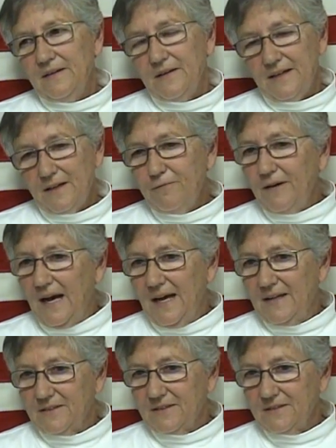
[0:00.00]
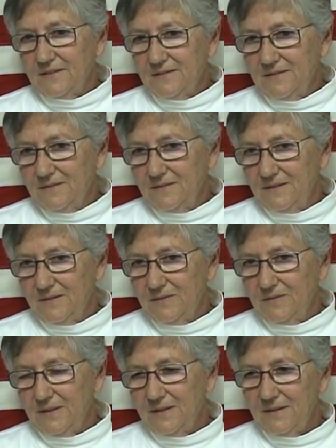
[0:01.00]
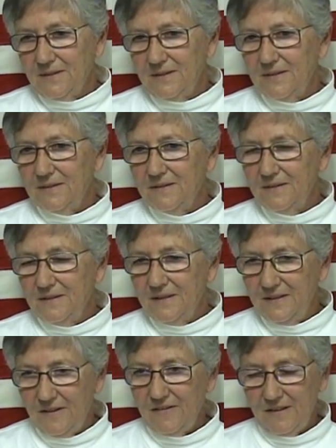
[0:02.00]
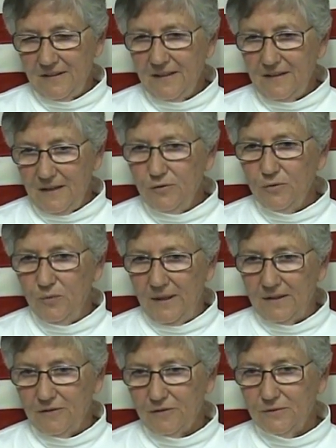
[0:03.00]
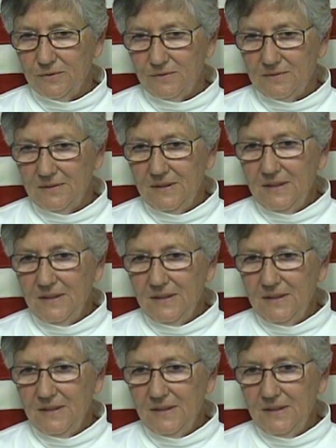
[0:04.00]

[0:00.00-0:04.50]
their father uh, insisted that they do well in school.